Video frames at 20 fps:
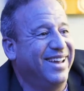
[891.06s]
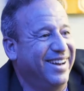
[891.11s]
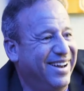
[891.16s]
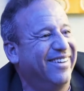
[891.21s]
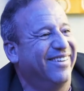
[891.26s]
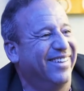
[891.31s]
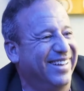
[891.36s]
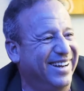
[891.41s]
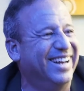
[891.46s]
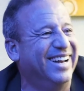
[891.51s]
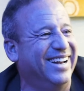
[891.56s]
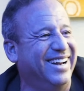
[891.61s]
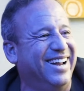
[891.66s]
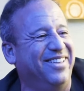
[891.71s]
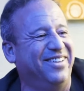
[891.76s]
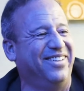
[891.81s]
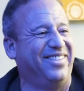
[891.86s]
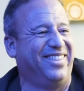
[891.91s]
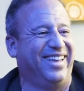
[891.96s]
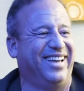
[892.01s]
You know, and
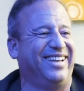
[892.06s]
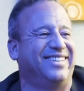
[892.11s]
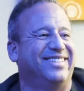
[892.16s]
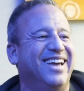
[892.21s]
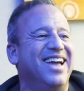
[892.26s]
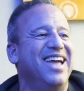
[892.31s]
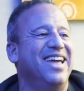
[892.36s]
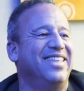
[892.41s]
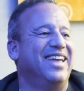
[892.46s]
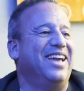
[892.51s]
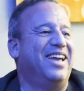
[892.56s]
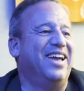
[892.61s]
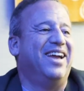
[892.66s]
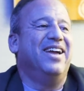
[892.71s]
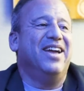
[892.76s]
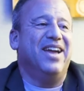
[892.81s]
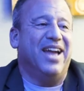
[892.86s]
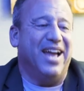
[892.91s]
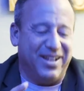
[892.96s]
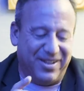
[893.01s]
other things, they,
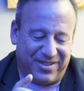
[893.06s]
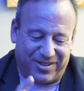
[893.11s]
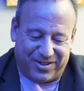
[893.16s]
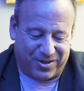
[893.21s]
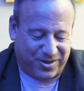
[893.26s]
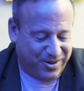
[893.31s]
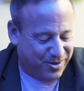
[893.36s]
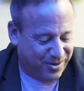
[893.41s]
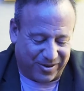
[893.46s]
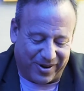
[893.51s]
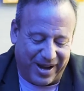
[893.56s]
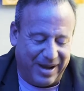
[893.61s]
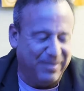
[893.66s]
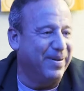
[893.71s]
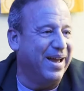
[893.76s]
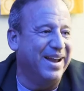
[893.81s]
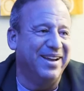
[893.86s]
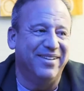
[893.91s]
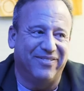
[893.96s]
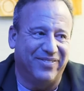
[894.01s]
and great
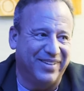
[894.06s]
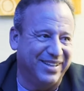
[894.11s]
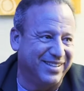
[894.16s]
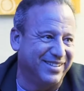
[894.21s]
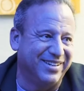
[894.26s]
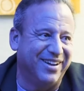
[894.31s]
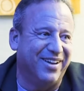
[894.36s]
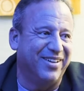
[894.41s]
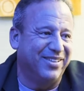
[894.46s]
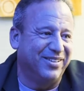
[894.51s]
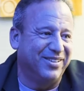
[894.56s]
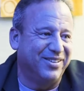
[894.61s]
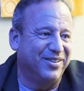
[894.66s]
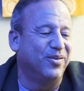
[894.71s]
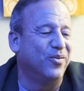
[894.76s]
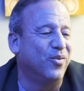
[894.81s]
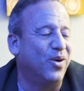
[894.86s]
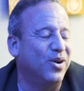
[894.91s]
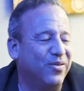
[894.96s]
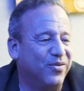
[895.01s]
benefits and all the t-
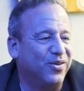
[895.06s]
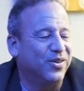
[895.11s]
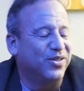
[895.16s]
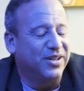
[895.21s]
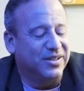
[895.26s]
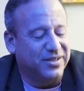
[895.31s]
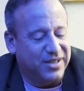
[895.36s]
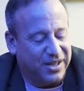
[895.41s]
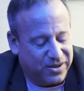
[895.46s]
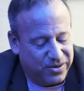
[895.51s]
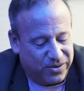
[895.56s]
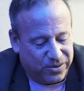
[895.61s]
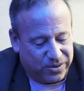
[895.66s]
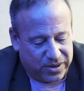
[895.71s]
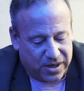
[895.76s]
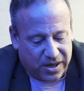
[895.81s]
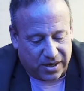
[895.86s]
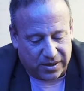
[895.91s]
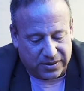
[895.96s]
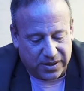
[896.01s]
wonderful things that Google
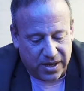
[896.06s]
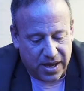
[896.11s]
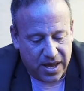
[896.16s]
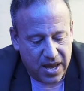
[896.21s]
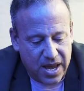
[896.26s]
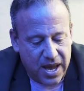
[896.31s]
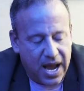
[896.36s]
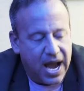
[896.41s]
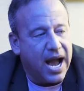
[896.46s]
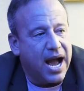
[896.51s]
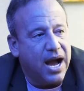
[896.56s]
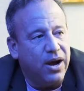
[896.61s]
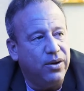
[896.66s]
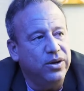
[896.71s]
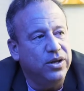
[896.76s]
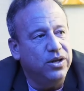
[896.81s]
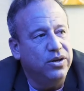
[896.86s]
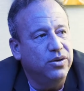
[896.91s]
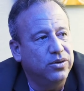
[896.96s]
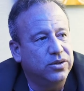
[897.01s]
does. How
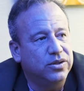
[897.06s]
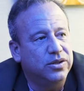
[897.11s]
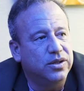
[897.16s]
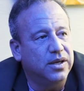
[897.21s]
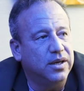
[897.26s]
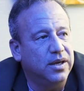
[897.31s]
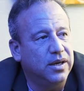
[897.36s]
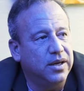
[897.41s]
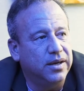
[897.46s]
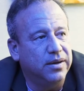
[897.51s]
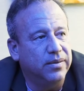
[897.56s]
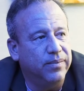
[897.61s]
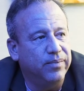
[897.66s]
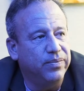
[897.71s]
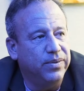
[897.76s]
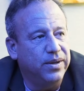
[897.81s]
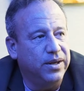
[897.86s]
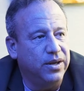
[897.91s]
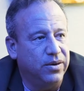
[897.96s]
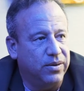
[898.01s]
do you see,
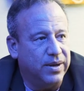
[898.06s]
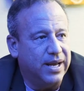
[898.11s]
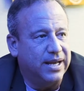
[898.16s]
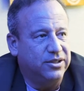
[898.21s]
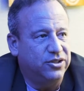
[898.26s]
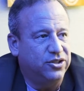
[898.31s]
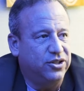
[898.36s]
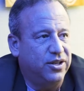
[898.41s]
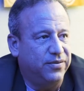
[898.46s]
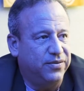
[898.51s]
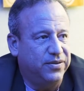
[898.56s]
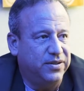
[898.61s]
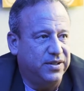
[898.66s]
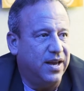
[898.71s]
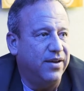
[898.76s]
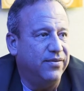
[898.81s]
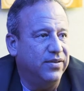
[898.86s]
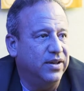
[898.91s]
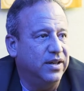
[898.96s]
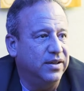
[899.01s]
you know, at Shift
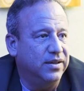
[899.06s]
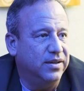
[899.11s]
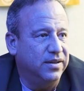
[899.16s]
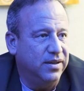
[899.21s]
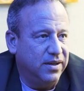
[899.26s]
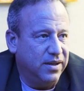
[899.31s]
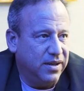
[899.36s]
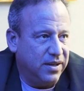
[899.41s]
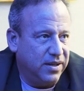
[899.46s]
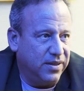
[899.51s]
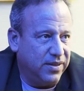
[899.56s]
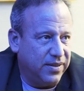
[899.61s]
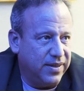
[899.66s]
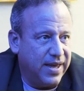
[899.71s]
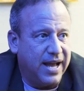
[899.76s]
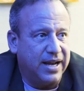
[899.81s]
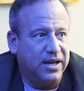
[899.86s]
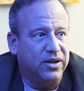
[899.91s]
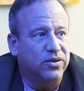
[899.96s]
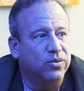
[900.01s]
Seven?
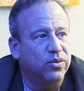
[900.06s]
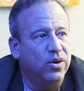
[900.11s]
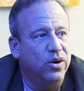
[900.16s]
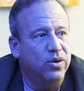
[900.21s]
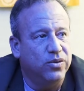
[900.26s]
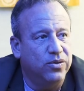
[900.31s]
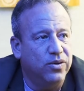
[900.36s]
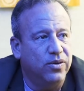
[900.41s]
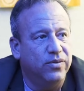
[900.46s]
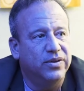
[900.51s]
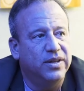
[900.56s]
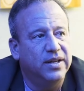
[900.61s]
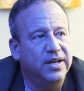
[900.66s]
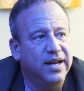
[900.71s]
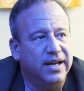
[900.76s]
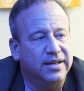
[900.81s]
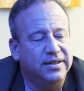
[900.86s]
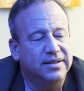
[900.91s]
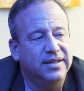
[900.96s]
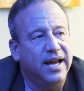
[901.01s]
that growth over the
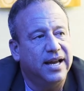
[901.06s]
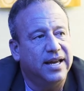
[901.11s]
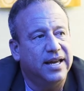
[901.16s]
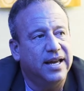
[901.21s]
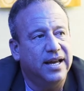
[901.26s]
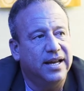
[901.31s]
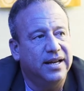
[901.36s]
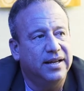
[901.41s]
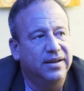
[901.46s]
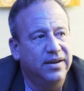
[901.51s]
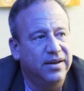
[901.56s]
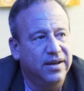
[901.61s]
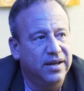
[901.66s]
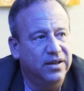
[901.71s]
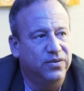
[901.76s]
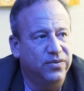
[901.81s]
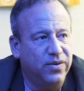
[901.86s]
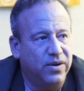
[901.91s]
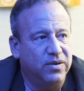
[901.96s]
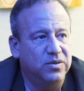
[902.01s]
next decade
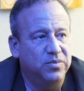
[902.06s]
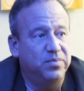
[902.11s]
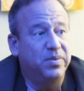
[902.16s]
as far as